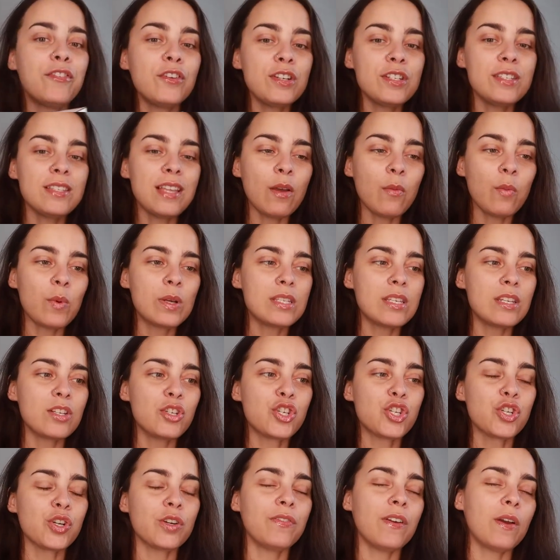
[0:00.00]
first I wasn't
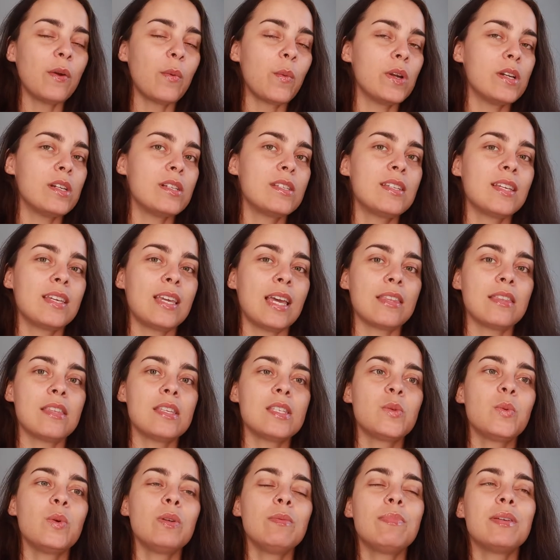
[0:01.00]
sure if I wanted to get
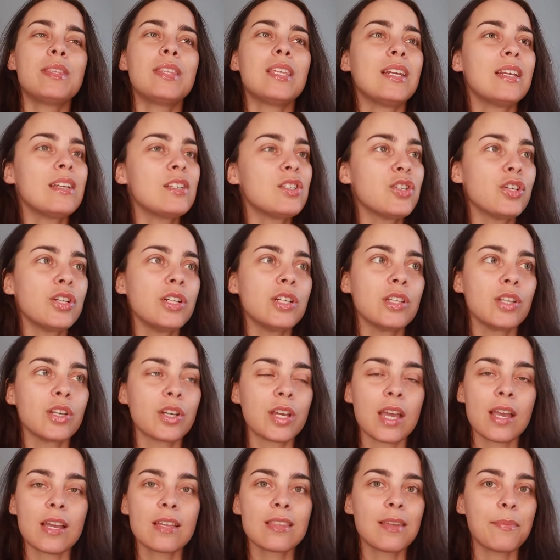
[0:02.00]
this one, but then I started
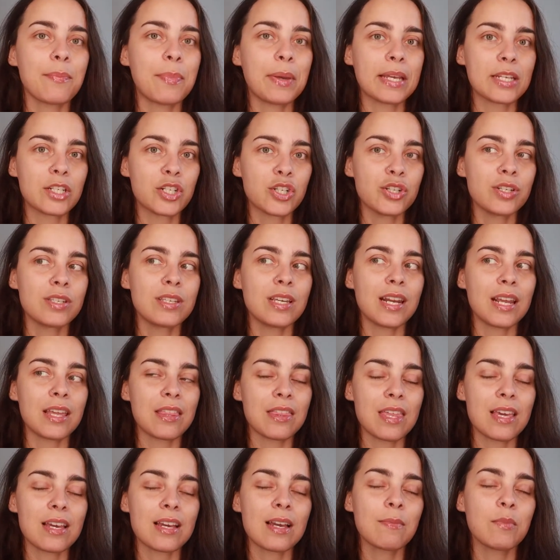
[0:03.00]
looking at the pictures and I
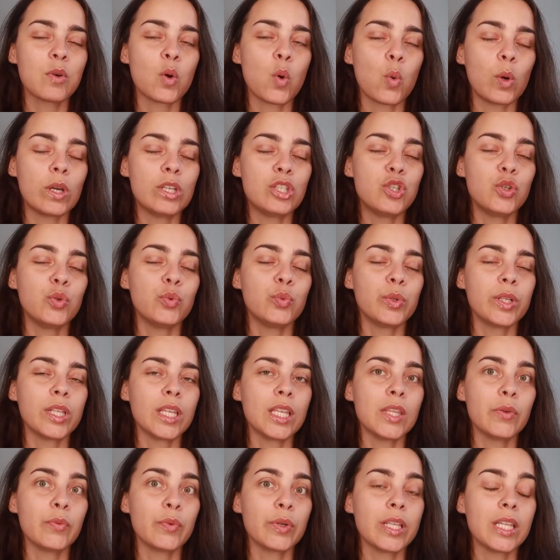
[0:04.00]
think I'm going to really,
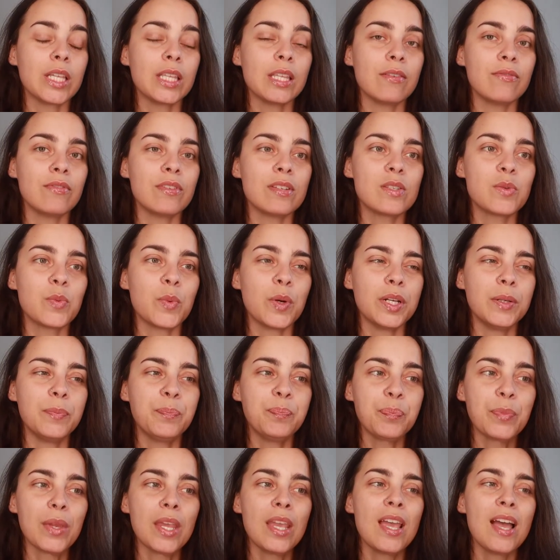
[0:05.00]
really love this one.
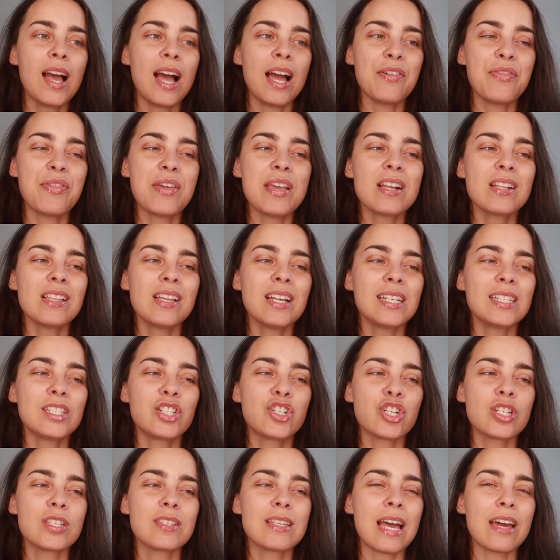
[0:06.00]
I think like
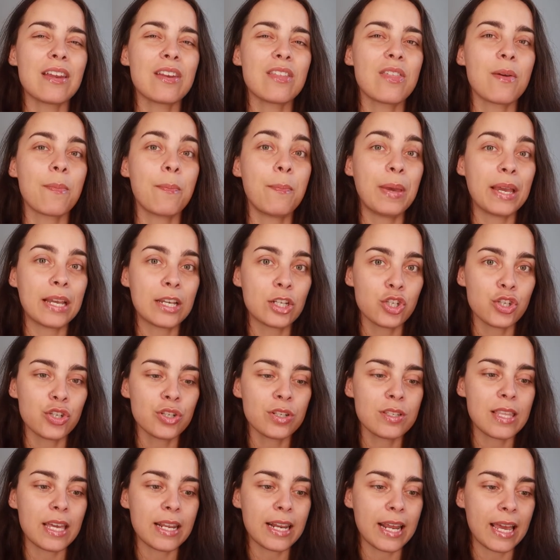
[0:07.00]
just out of the
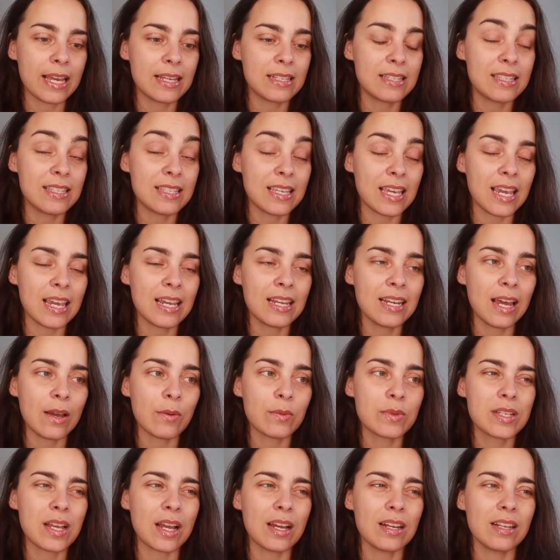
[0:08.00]
pictures that I had seen, I
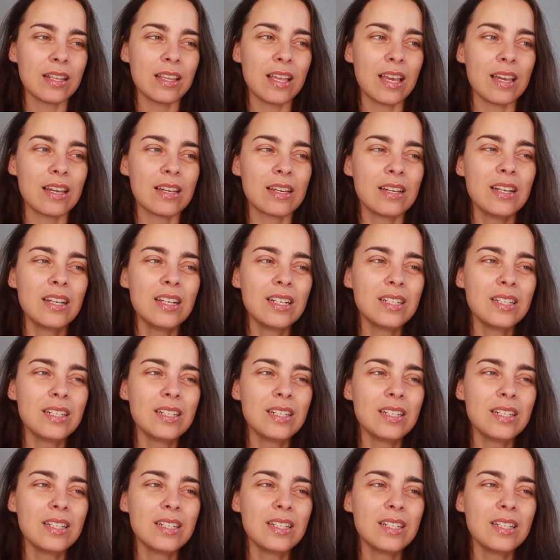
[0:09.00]
was kind of like,